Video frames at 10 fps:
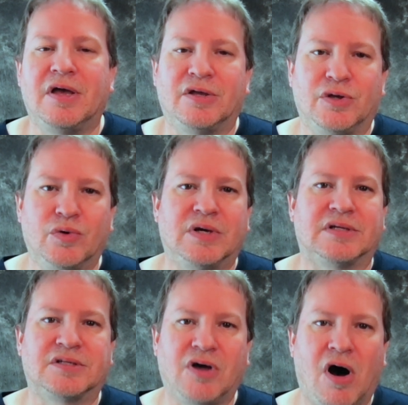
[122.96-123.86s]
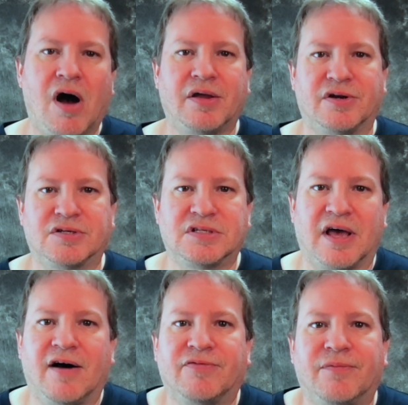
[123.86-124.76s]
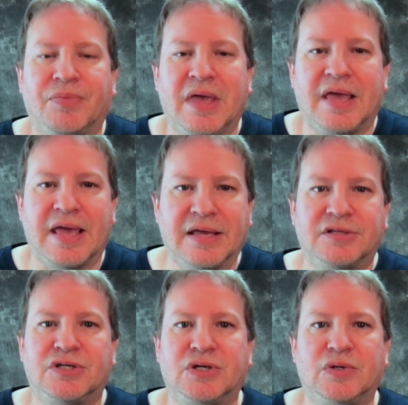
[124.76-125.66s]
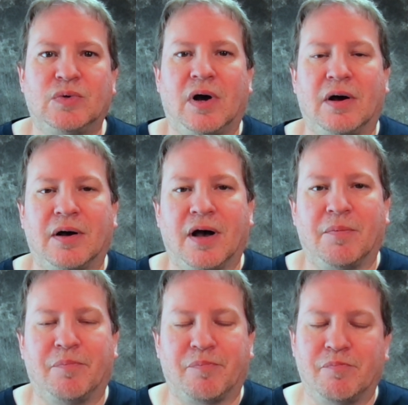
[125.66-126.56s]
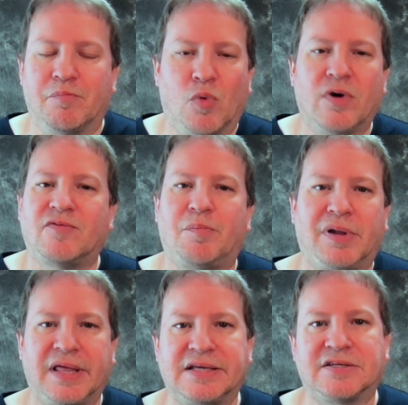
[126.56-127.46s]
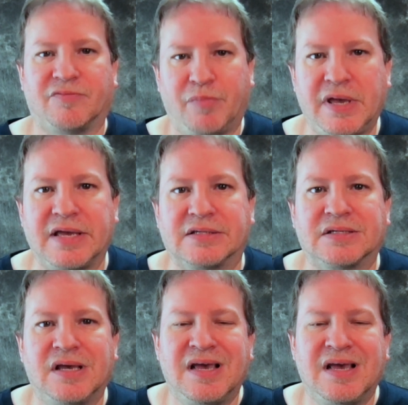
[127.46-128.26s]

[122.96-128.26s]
you can talk yourself into a more of a place of peace.